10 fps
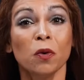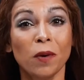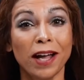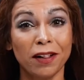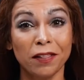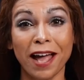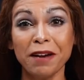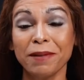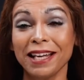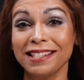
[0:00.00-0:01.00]
Well,
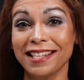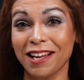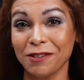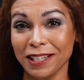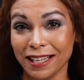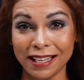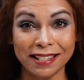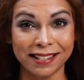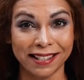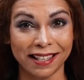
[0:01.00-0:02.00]
that may sound
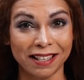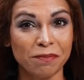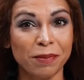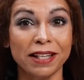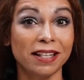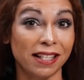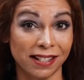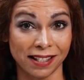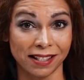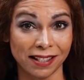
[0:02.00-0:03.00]
easy, but
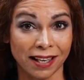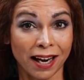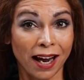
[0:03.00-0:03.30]
it isn't.